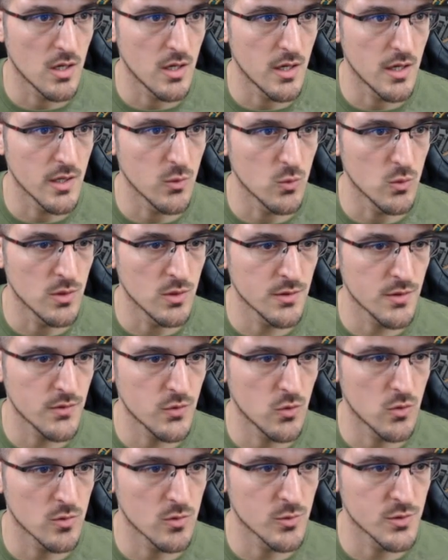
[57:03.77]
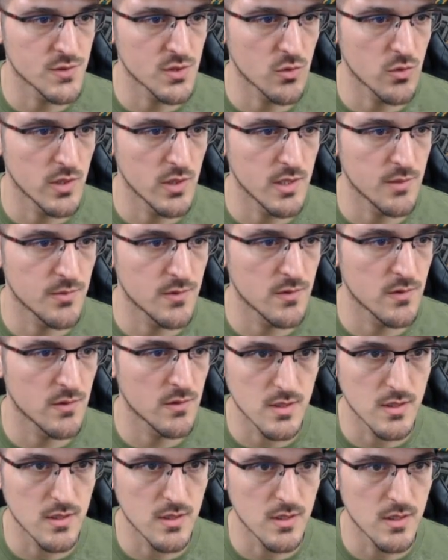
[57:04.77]
I want Tormod's Crypt,
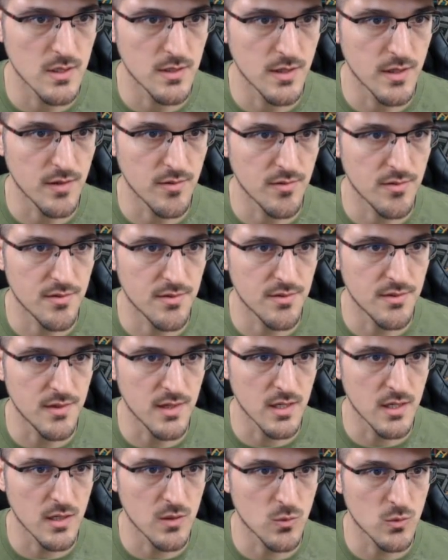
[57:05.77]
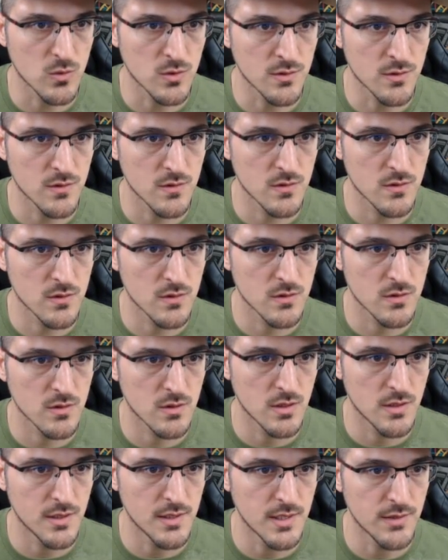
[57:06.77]
and I think I want
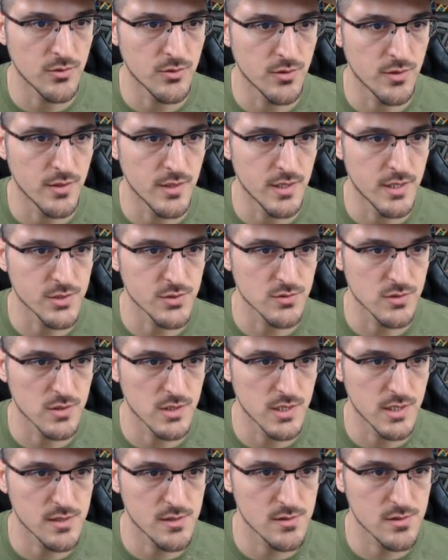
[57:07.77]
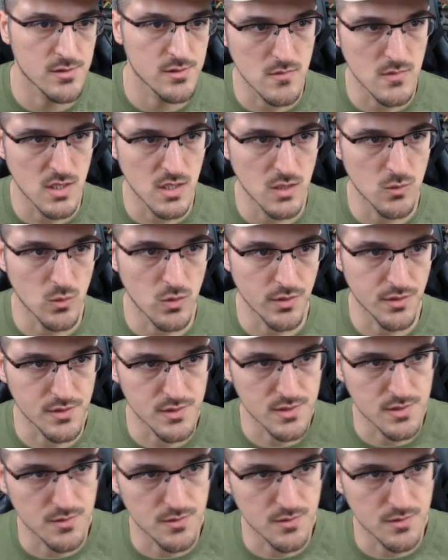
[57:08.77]
another Naturalize. And we're gonna